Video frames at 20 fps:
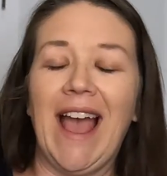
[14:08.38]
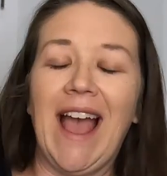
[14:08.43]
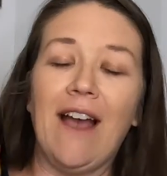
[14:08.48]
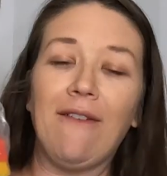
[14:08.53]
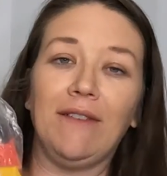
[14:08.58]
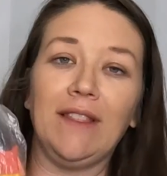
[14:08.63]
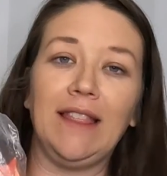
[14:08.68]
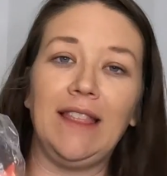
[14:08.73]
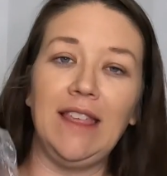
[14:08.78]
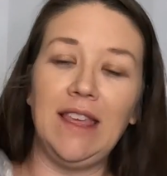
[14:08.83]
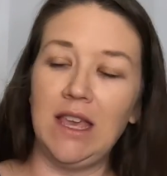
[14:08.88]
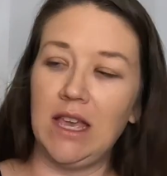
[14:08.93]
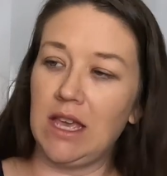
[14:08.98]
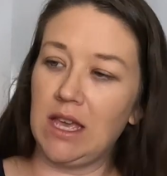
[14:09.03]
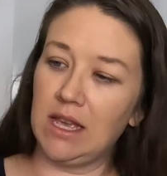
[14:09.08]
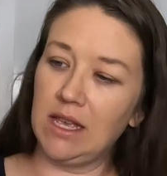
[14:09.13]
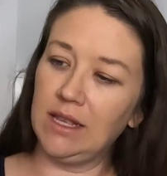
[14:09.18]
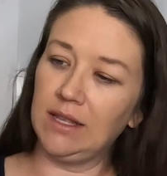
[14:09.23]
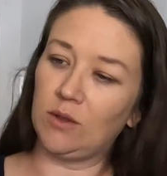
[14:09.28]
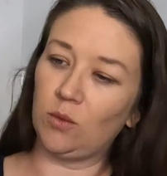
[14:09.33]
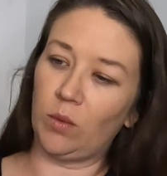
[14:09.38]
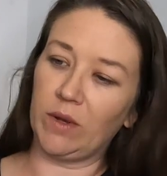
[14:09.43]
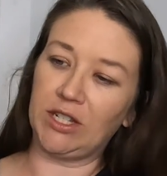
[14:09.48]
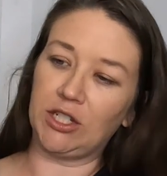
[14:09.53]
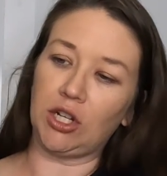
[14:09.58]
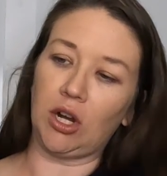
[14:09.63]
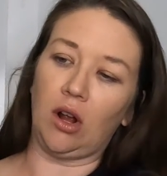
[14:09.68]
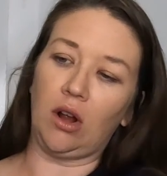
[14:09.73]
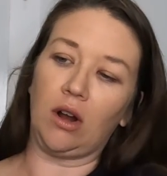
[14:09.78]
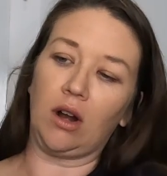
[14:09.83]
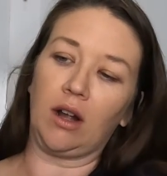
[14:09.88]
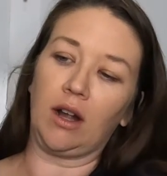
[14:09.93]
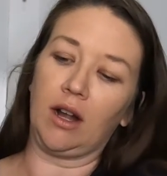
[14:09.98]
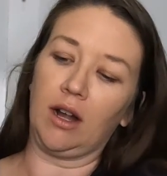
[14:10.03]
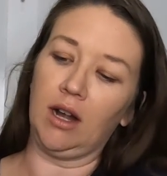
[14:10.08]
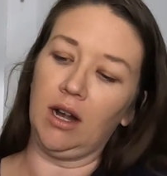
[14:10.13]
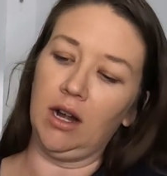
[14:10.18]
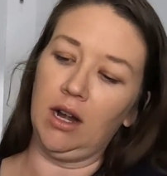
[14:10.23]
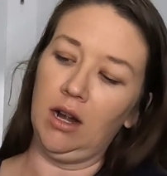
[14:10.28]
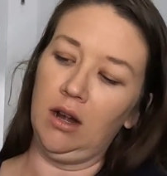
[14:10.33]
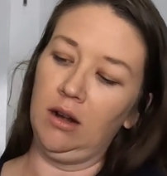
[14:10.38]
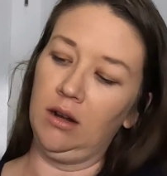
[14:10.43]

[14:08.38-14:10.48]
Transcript: have these, which are